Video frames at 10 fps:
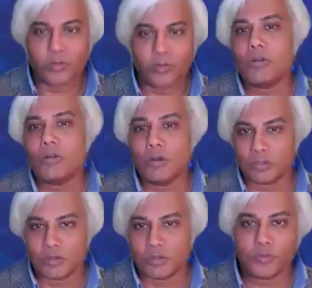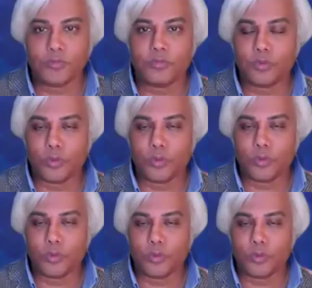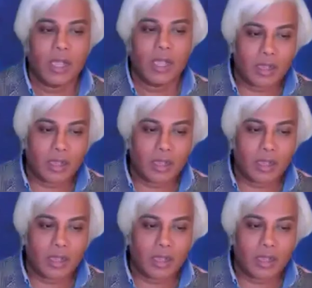over a course of 4